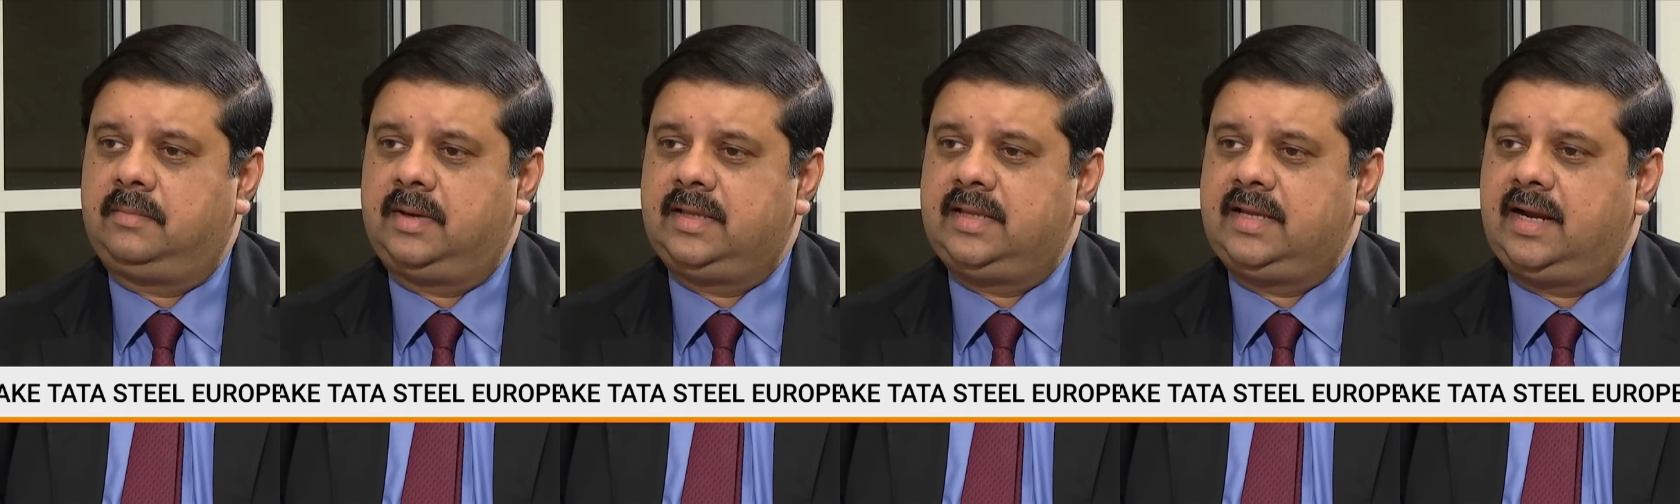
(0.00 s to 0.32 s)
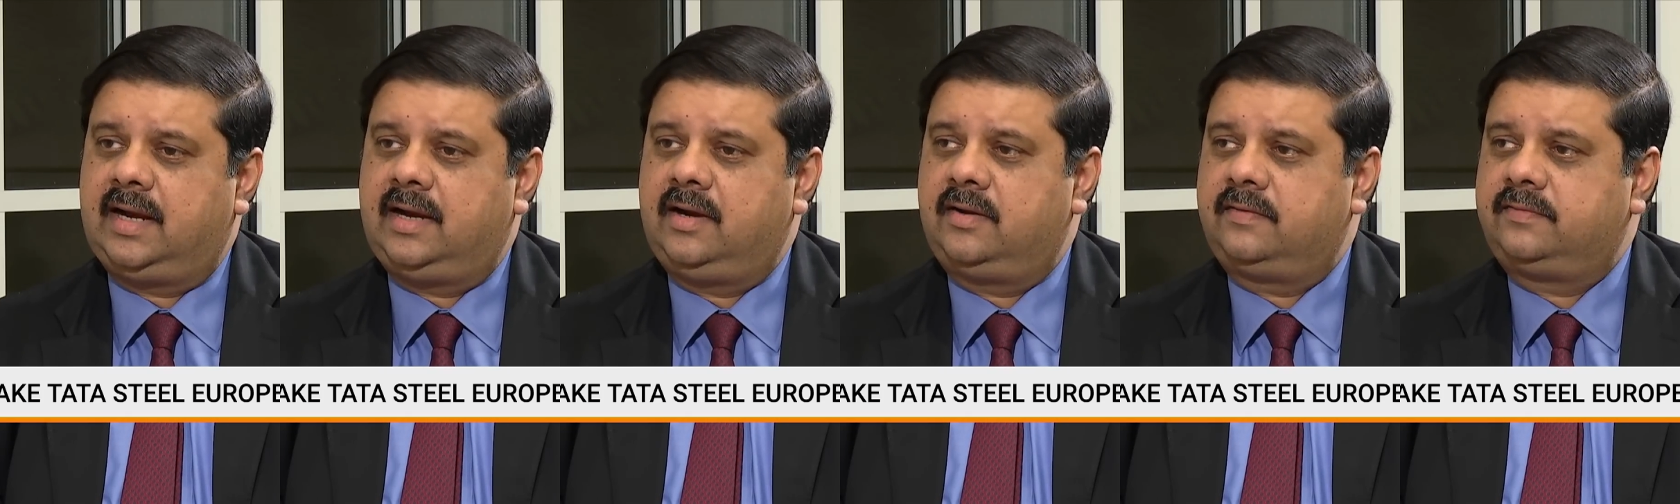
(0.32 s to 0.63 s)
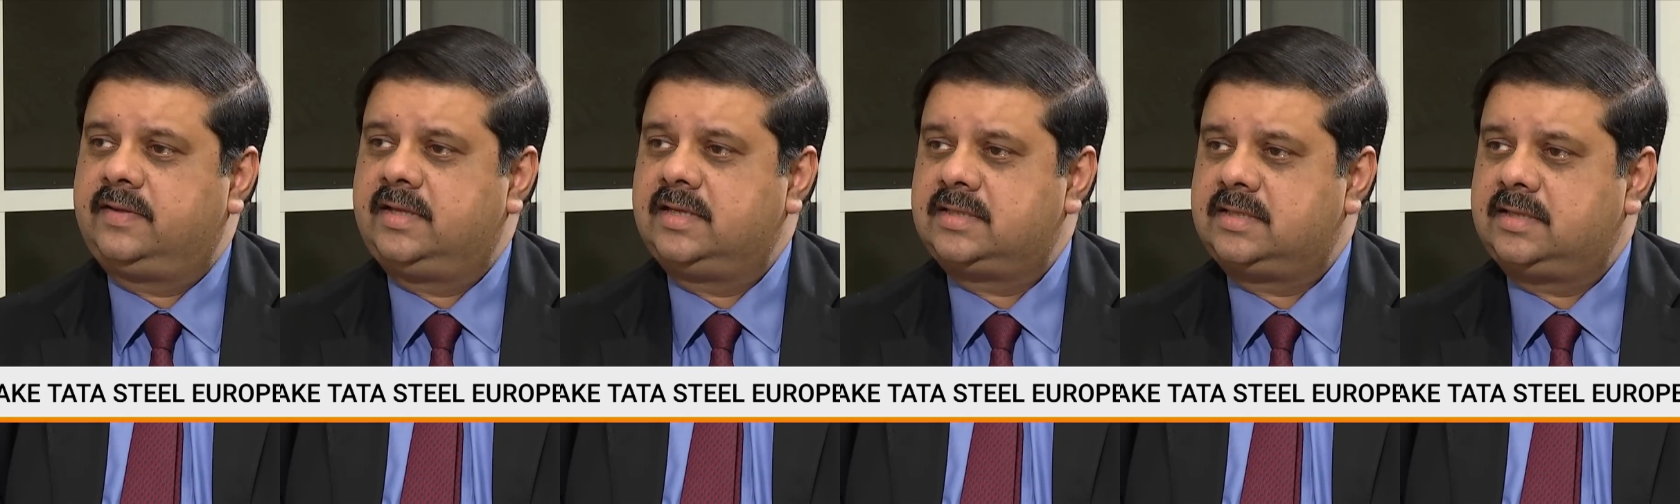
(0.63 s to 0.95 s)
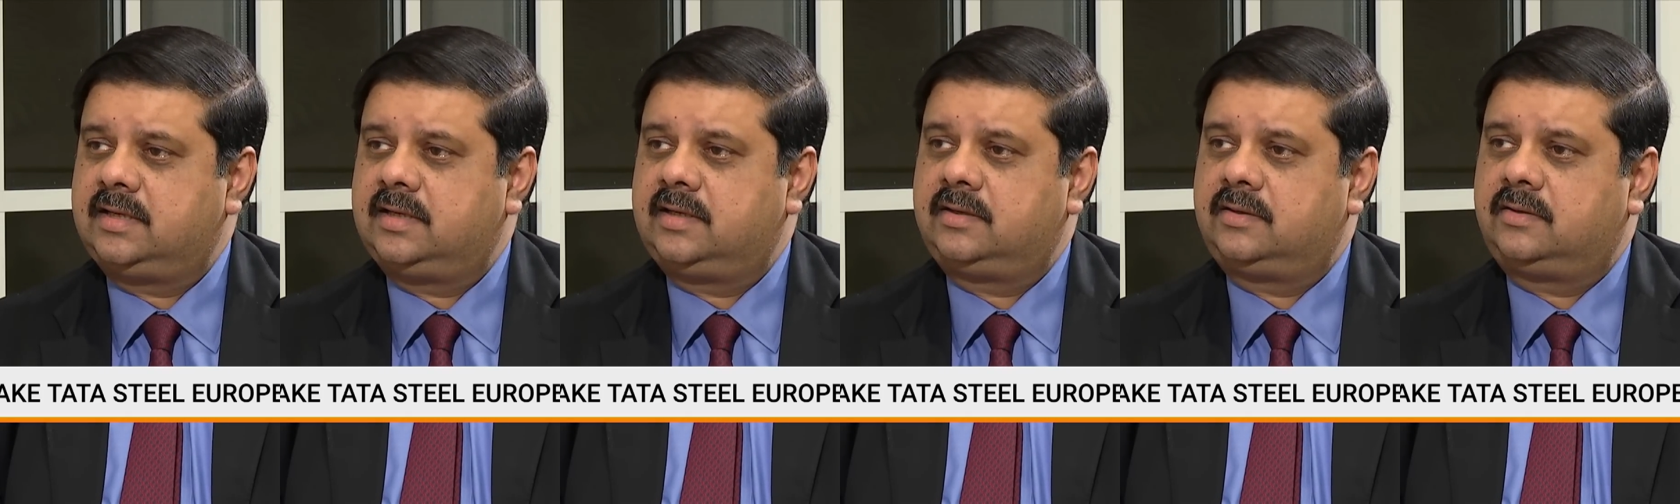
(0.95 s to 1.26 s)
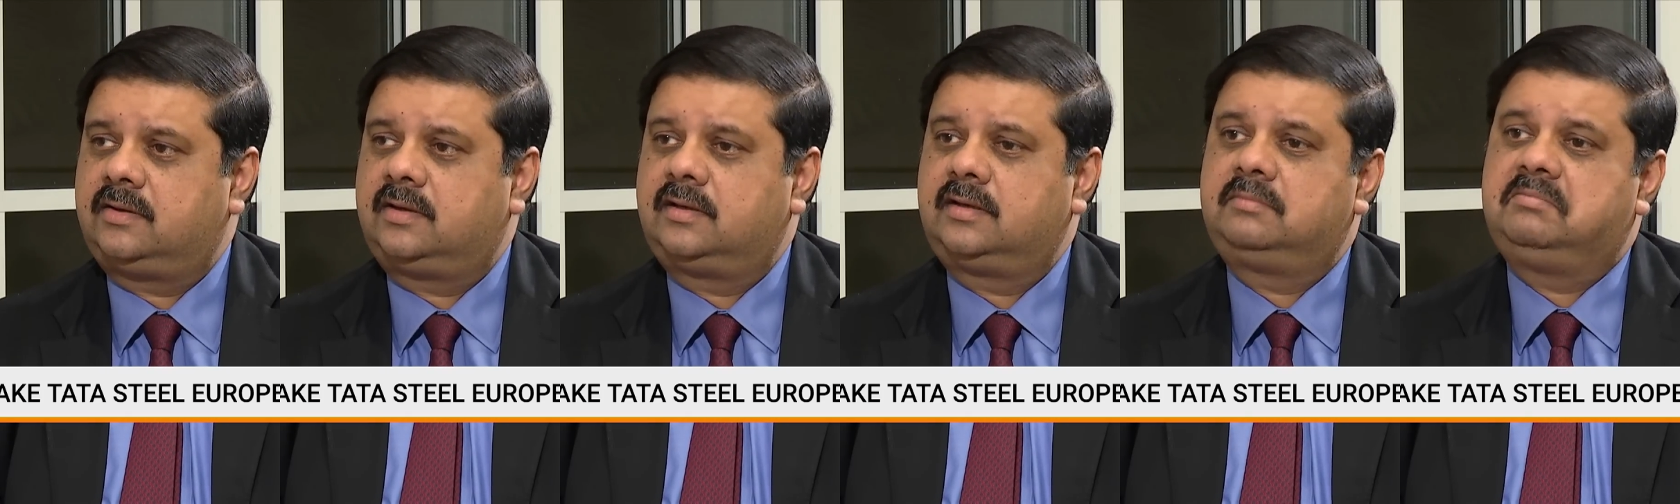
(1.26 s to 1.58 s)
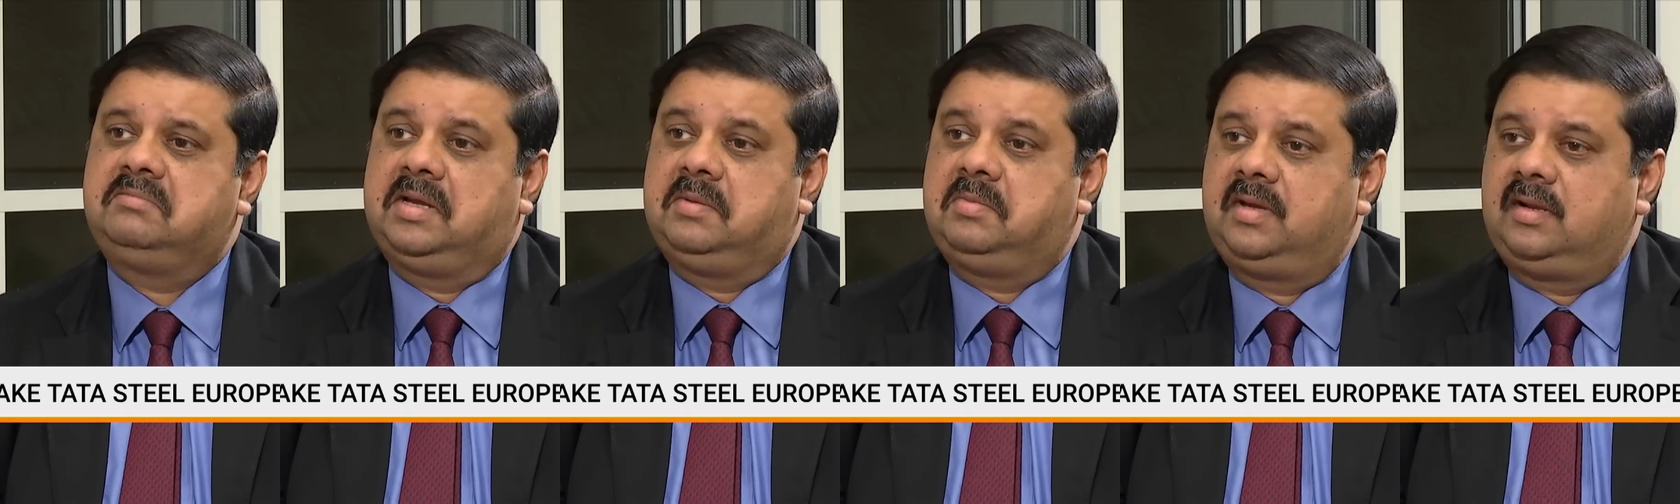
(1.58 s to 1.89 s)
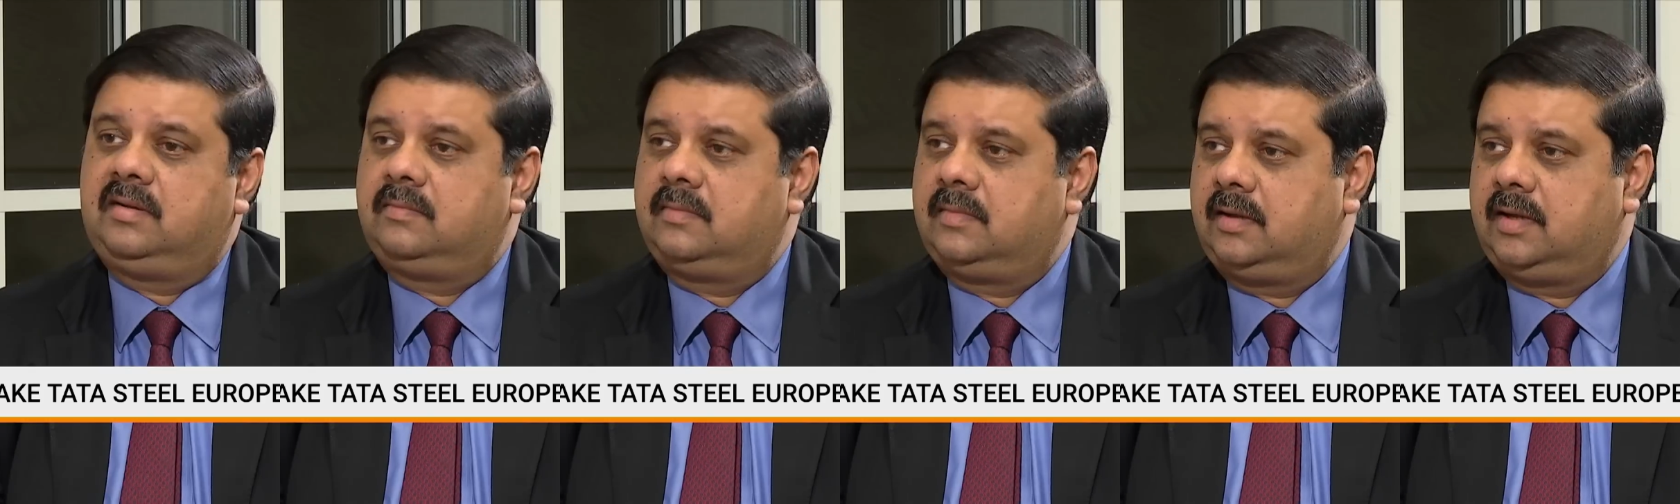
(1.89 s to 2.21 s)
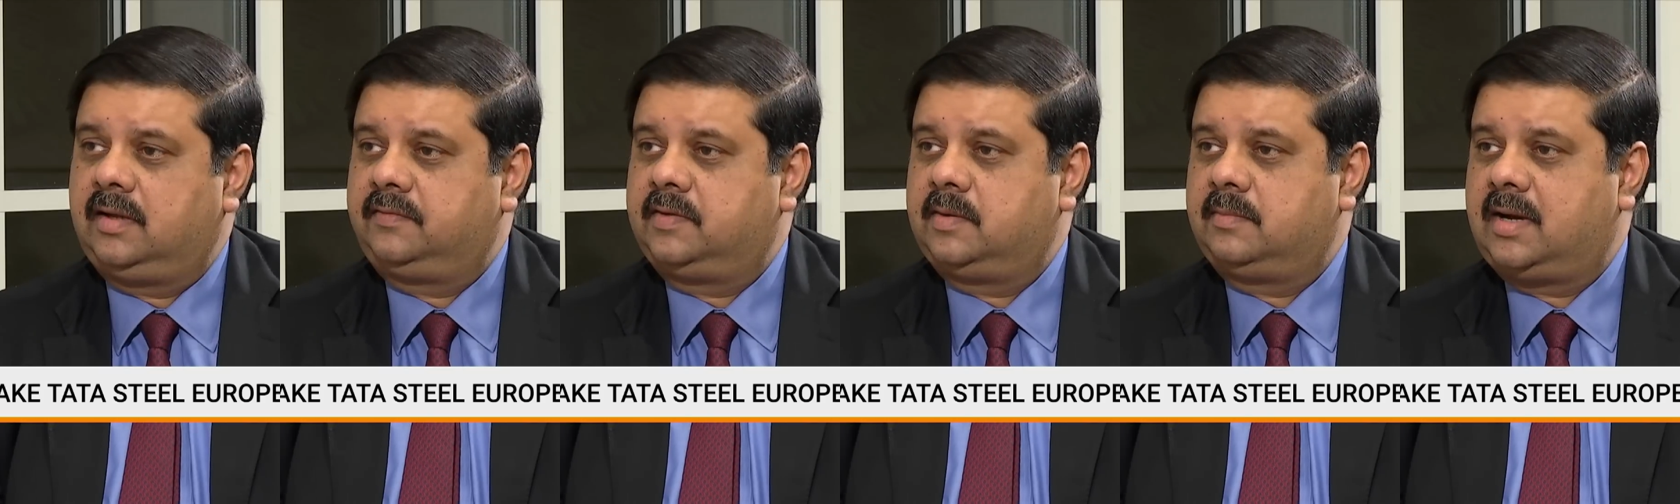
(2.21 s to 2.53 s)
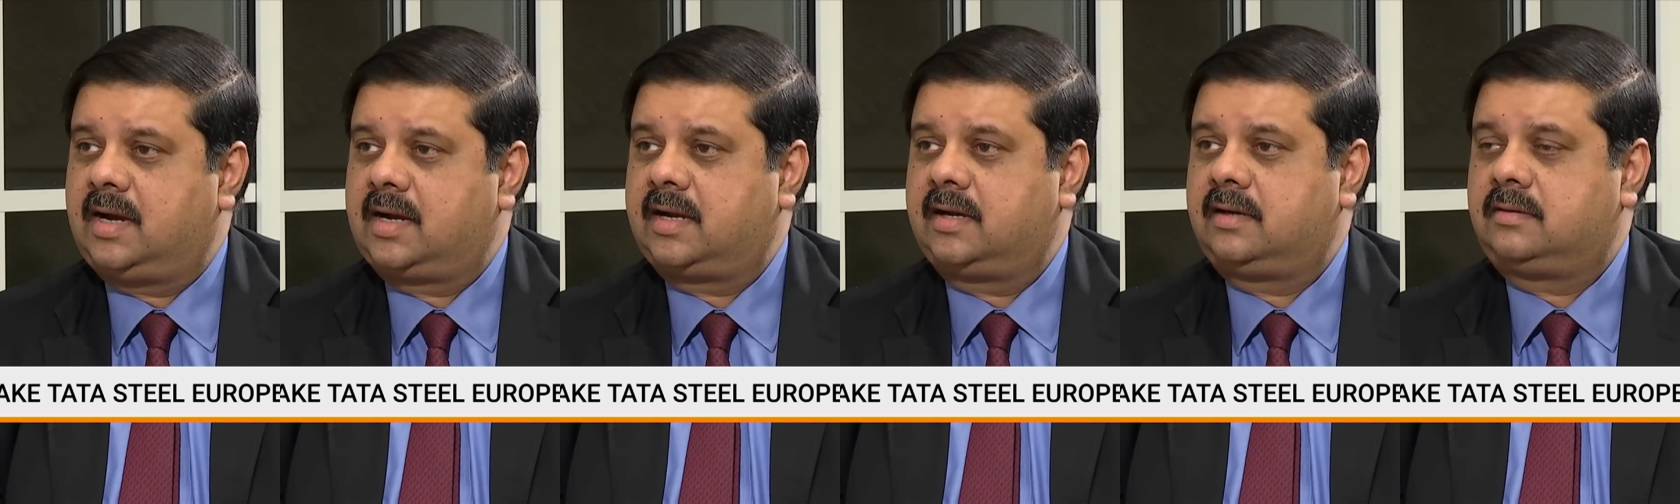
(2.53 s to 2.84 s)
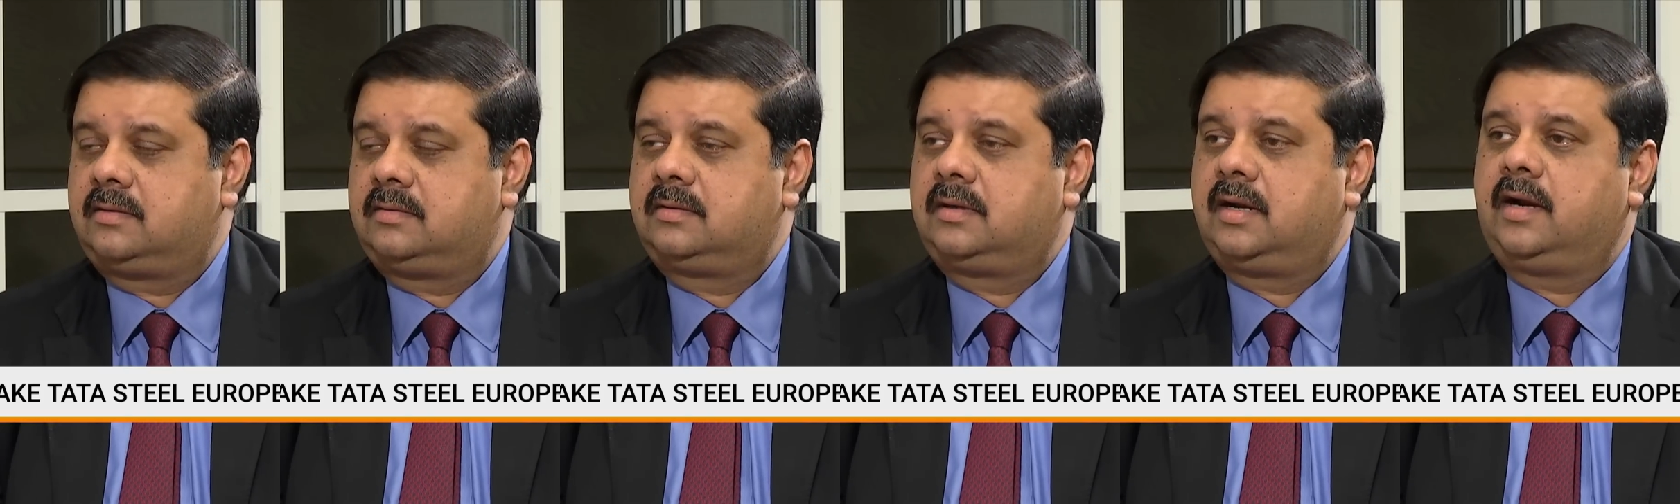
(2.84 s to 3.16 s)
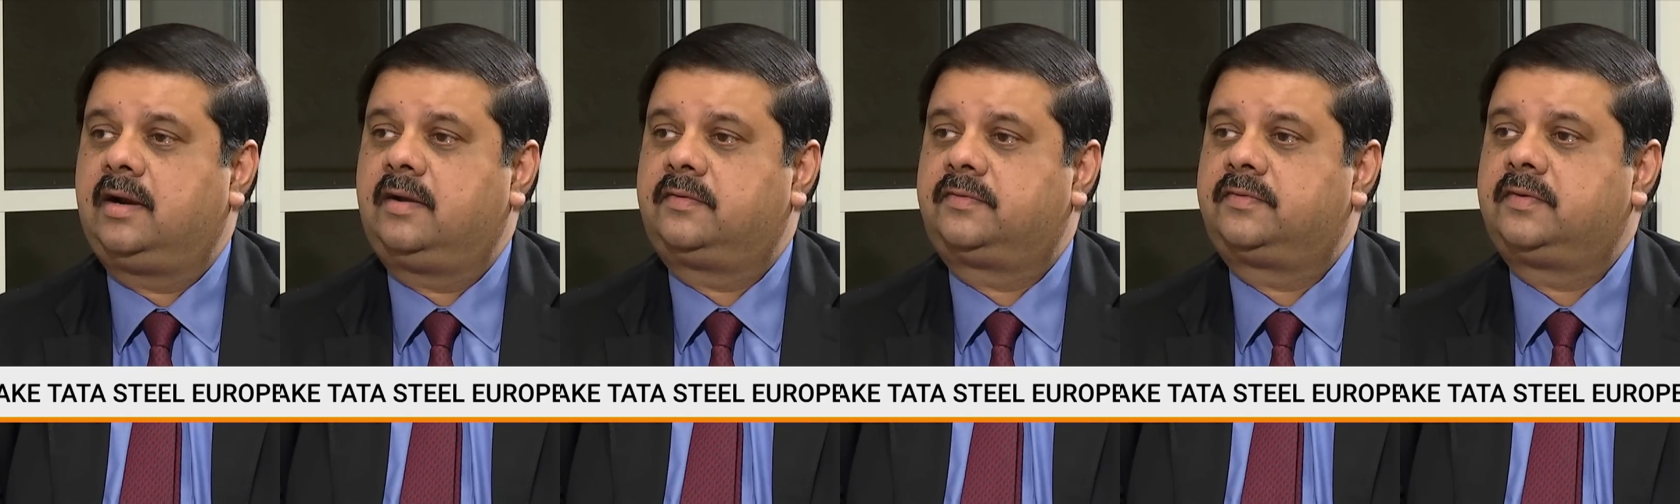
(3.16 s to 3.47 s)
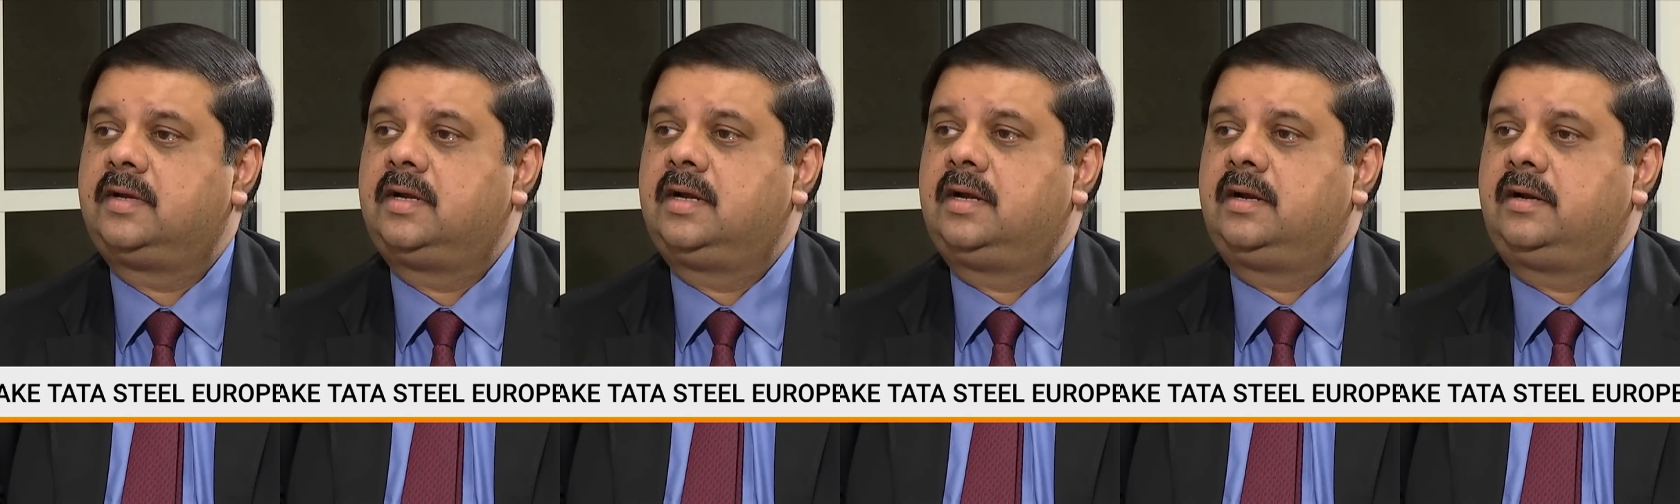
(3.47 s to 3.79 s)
by the end of this year or maybe if the market kind of